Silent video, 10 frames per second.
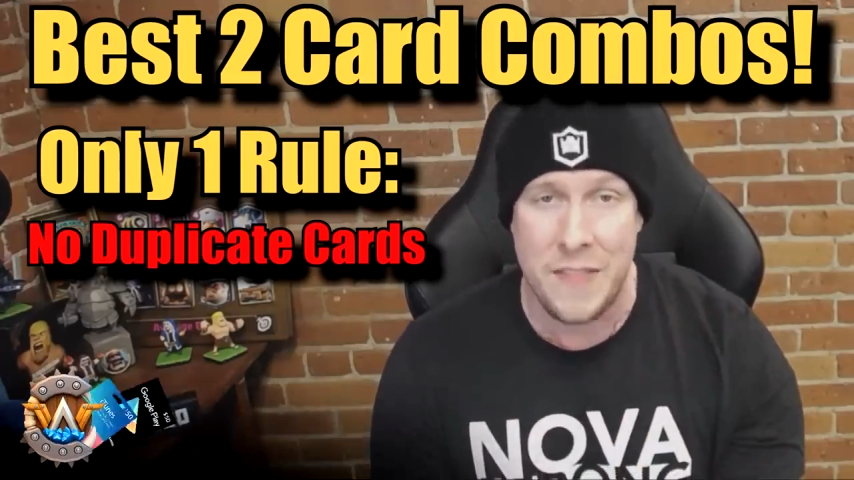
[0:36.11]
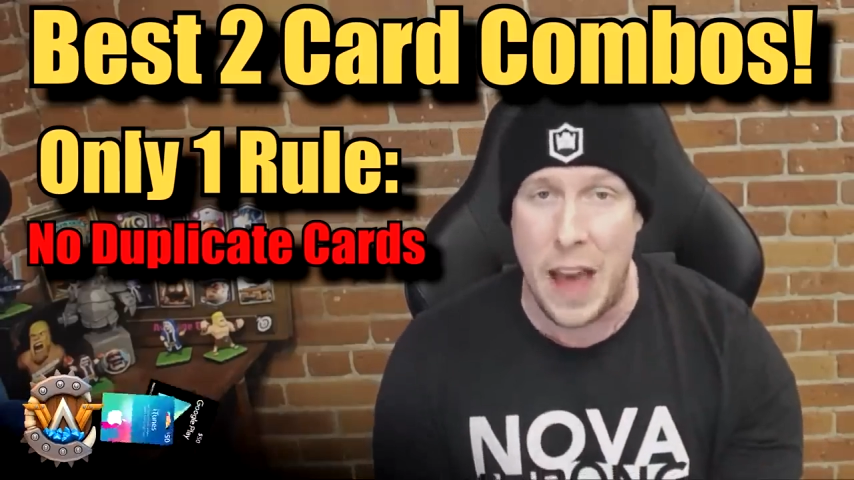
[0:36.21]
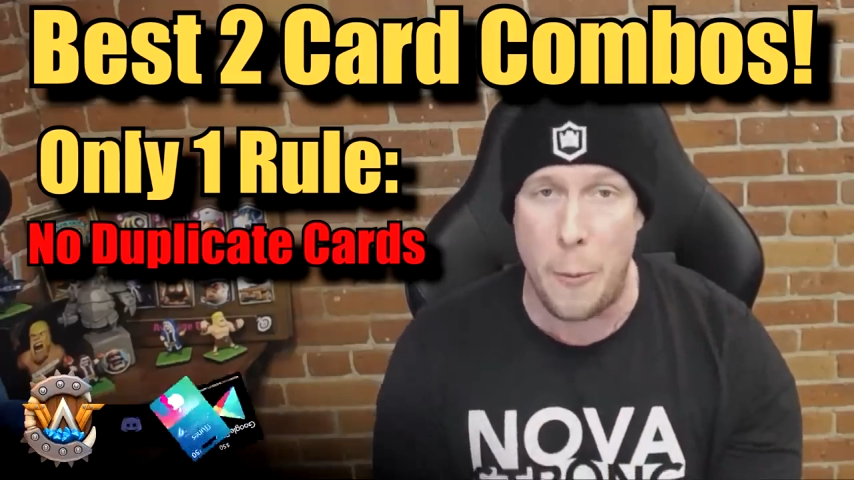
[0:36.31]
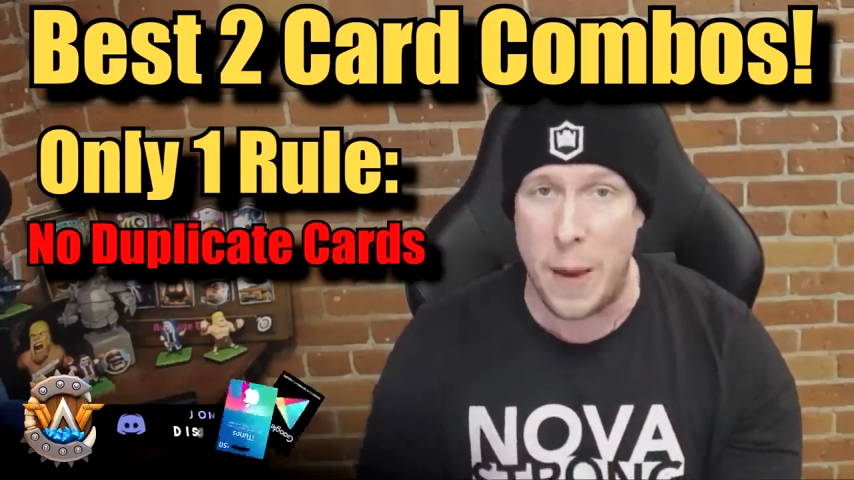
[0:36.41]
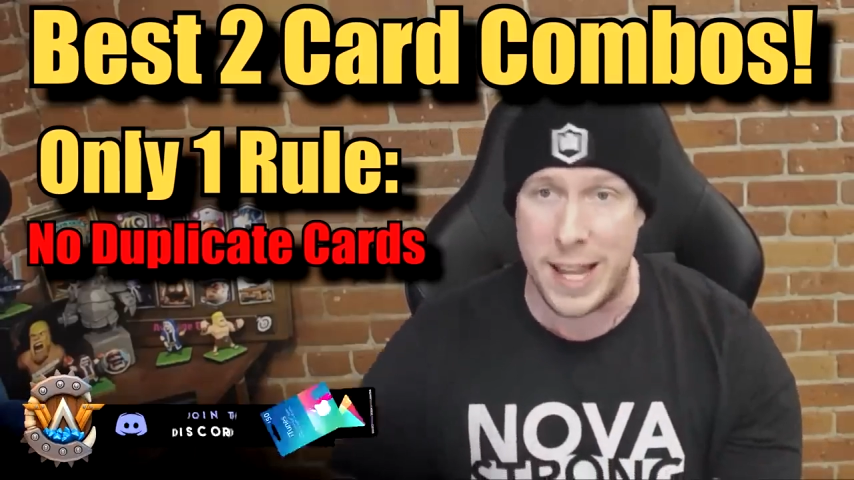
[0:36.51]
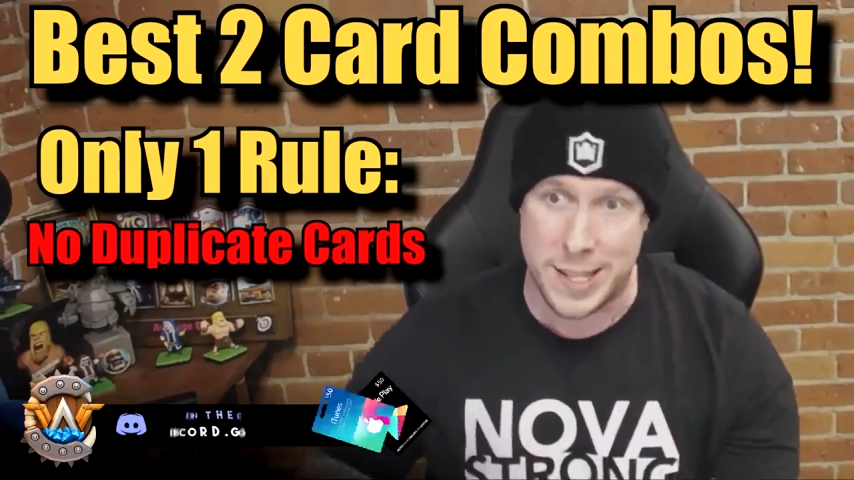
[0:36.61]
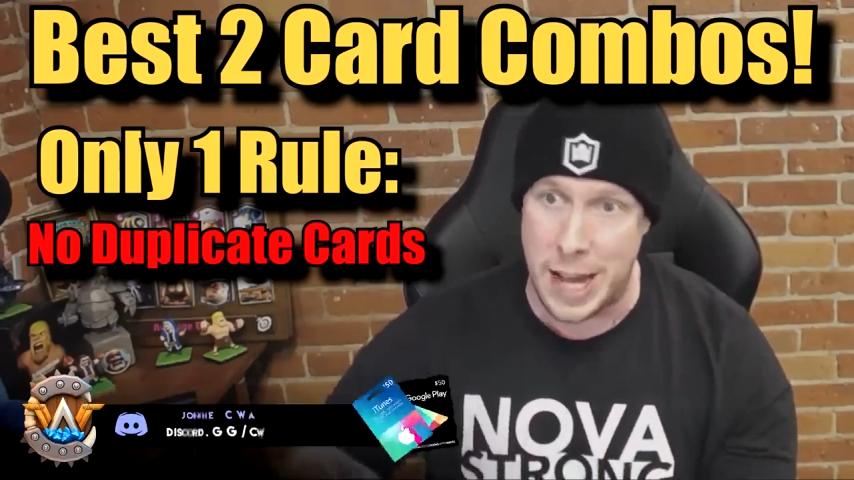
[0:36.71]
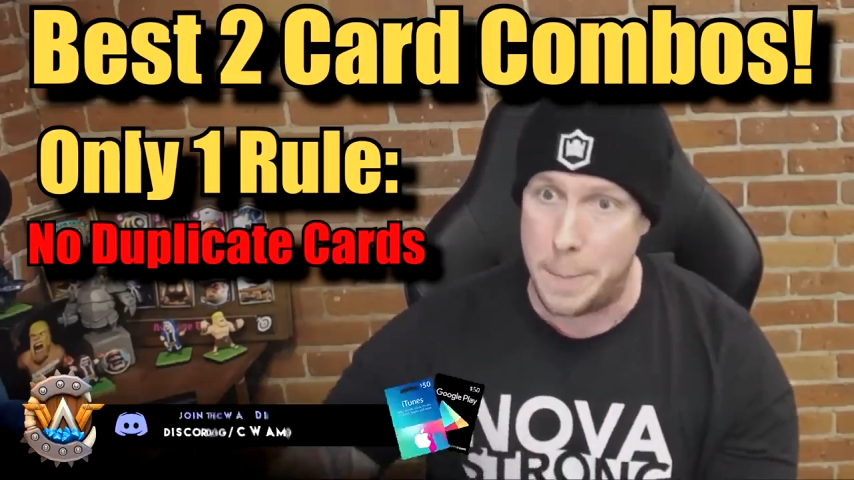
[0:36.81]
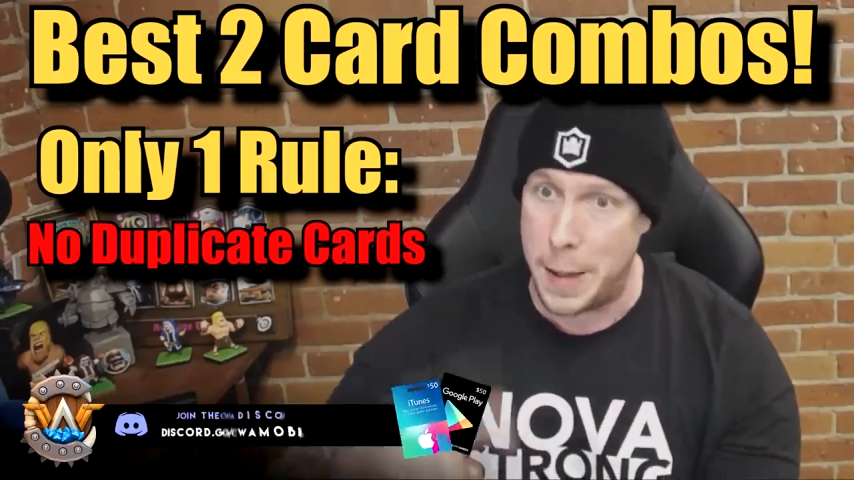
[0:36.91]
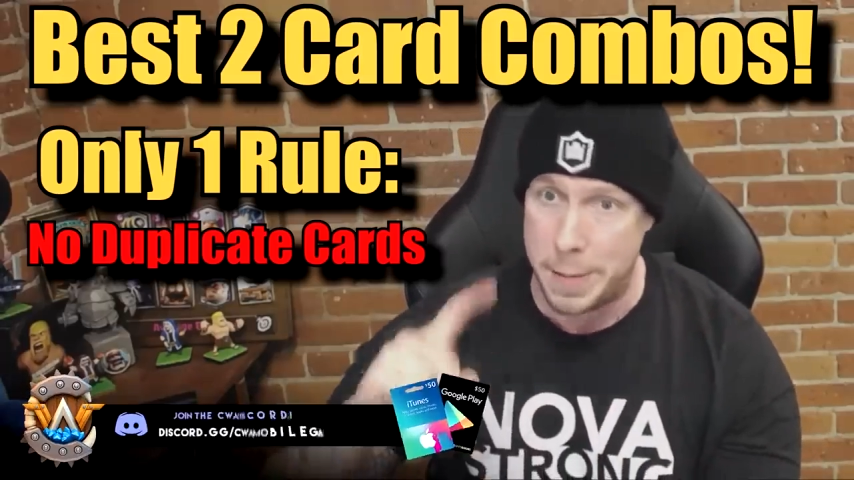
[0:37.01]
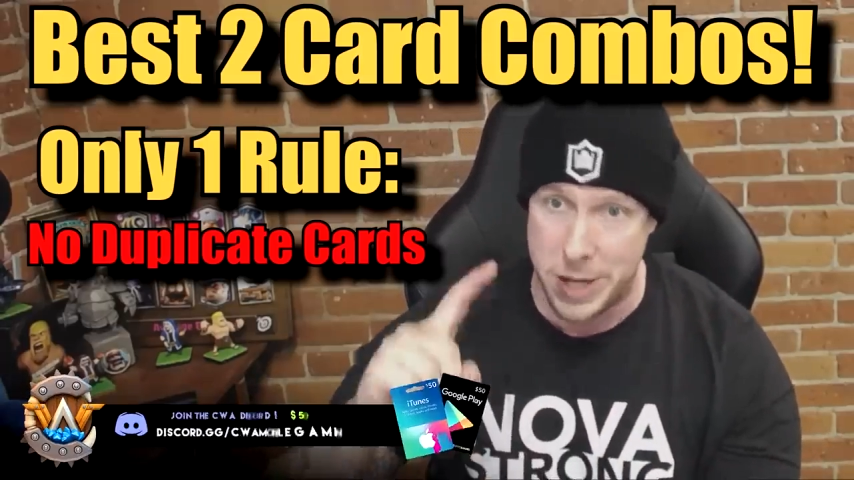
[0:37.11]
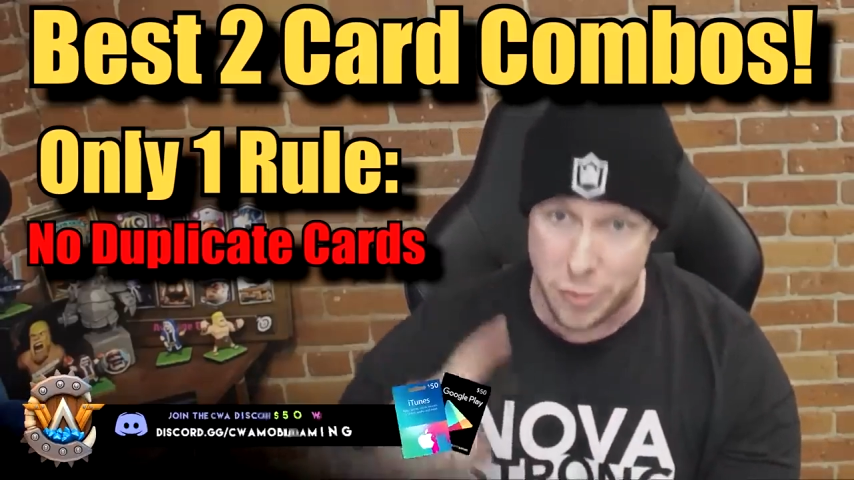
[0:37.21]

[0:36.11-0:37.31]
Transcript: That way it's not Baby